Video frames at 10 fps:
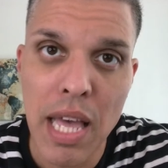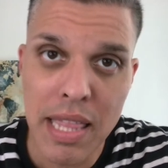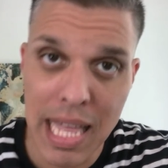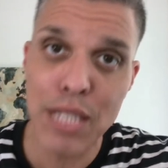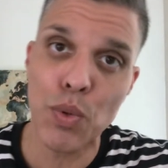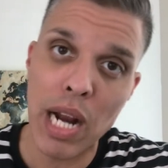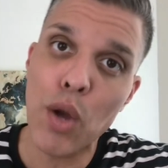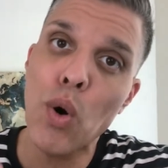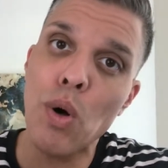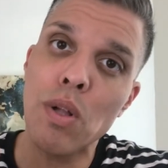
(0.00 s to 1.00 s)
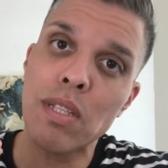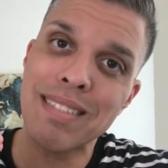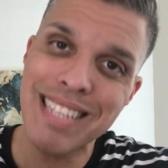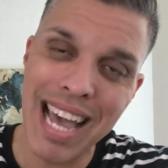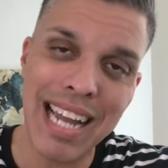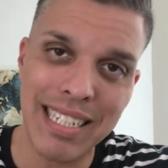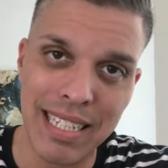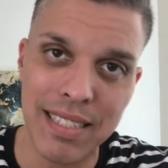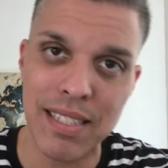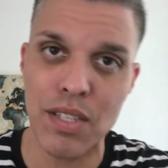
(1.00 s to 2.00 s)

That's what I call tactics.